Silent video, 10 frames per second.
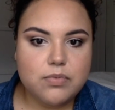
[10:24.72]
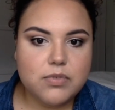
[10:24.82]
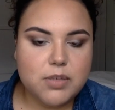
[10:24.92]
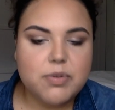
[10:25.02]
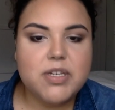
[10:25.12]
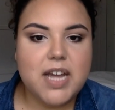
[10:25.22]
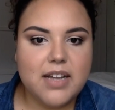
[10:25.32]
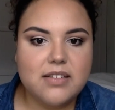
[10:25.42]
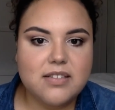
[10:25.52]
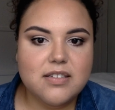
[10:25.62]
to
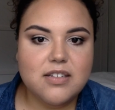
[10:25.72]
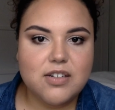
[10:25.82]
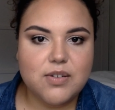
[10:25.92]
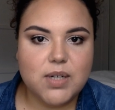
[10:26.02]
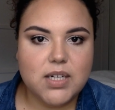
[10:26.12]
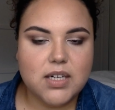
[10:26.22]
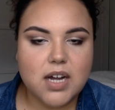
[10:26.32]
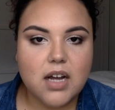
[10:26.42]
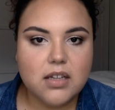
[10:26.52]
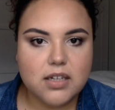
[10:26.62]
protect your
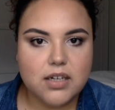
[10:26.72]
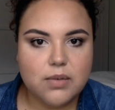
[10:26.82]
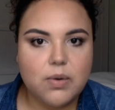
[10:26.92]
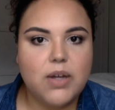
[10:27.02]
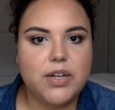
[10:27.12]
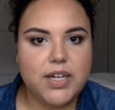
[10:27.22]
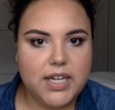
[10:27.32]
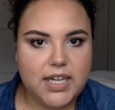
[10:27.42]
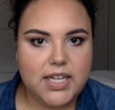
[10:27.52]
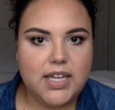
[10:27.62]
color while you're
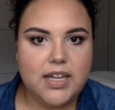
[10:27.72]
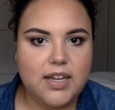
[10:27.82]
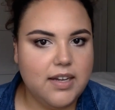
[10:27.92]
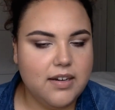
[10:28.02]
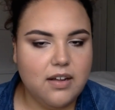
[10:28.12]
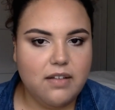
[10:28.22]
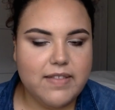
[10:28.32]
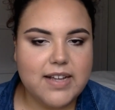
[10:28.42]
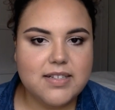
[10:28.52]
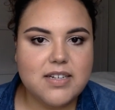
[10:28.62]
eating and all
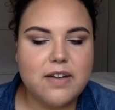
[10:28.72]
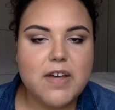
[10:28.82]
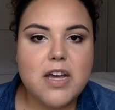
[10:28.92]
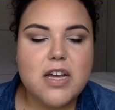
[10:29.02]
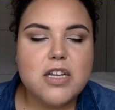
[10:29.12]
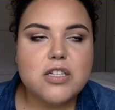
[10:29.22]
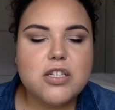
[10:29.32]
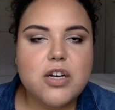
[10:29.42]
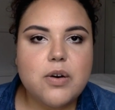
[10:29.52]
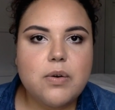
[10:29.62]
that stuff.
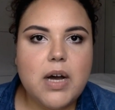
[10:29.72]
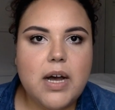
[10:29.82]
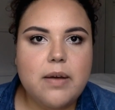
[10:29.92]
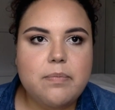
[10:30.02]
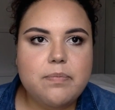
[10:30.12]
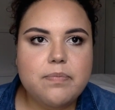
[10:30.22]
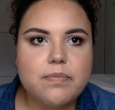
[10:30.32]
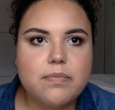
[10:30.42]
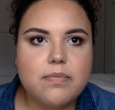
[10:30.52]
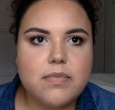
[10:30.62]
So
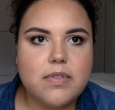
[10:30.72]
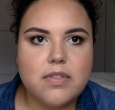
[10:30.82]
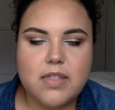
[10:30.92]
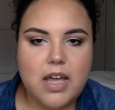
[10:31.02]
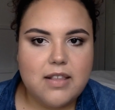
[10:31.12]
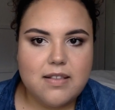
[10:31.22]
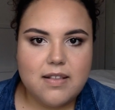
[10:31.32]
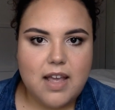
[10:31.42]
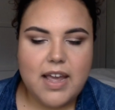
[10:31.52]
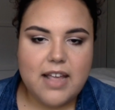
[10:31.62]
that's,
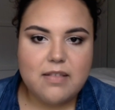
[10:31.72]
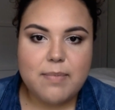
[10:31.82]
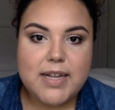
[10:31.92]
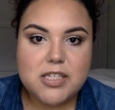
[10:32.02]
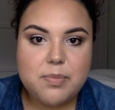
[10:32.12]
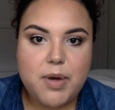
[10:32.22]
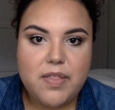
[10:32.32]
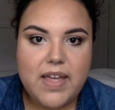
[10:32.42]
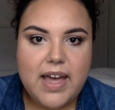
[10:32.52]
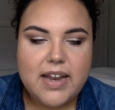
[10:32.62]
I guess, my tip on
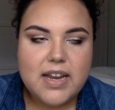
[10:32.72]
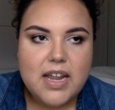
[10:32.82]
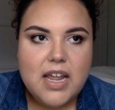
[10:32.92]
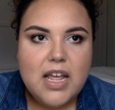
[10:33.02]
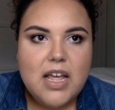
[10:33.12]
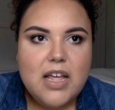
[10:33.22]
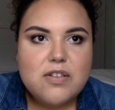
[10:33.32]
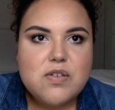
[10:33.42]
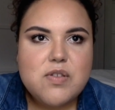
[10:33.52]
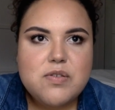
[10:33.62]
that.
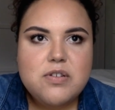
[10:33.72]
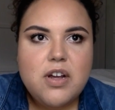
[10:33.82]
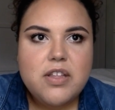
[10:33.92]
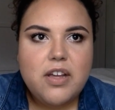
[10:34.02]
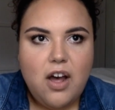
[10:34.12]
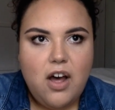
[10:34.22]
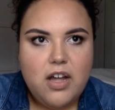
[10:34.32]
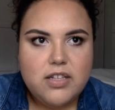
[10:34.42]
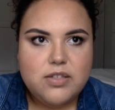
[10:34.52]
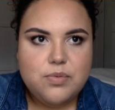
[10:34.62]
So those are all the
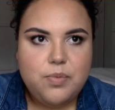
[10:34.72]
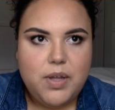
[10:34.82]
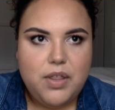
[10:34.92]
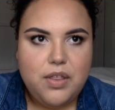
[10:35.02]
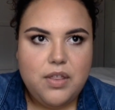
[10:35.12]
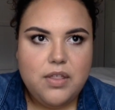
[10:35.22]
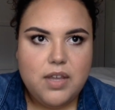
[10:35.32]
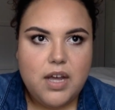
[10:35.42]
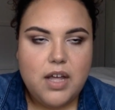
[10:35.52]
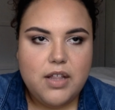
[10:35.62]
cons with the
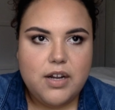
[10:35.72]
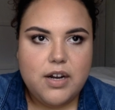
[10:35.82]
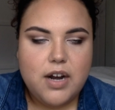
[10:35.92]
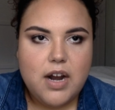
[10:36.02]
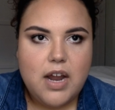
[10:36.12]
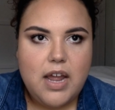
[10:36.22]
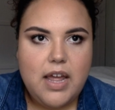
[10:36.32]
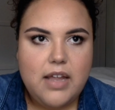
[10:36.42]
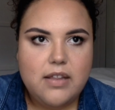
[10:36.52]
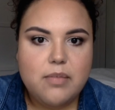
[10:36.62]
color
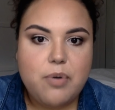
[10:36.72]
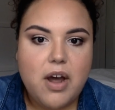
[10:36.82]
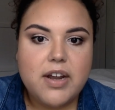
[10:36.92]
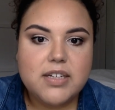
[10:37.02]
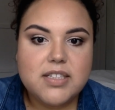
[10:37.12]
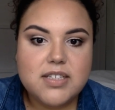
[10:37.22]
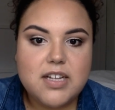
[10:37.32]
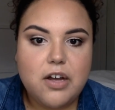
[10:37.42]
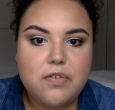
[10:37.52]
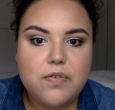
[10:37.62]
and the product
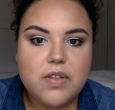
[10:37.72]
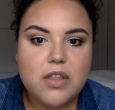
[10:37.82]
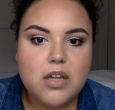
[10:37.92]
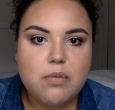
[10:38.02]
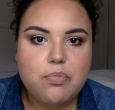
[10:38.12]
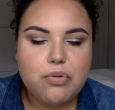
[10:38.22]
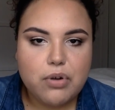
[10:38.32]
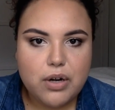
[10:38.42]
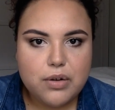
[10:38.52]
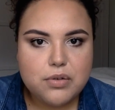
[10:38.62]
itself. The
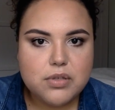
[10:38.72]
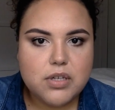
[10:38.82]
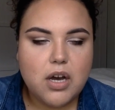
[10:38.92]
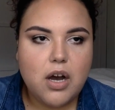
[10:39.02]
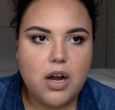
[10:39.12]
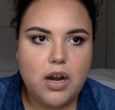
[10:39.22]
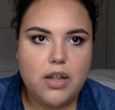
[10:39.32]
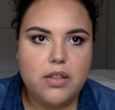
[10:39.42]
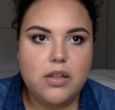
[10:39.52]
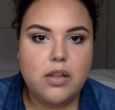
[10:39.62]
pros are
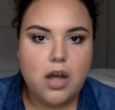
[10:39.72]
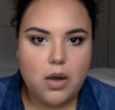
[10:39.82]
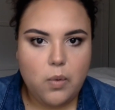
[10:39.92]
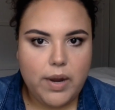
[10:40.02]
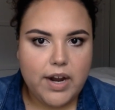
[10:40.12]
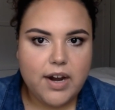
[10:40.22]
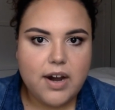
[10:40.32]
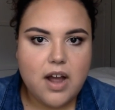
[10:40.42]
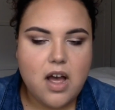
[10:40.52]
the long wear.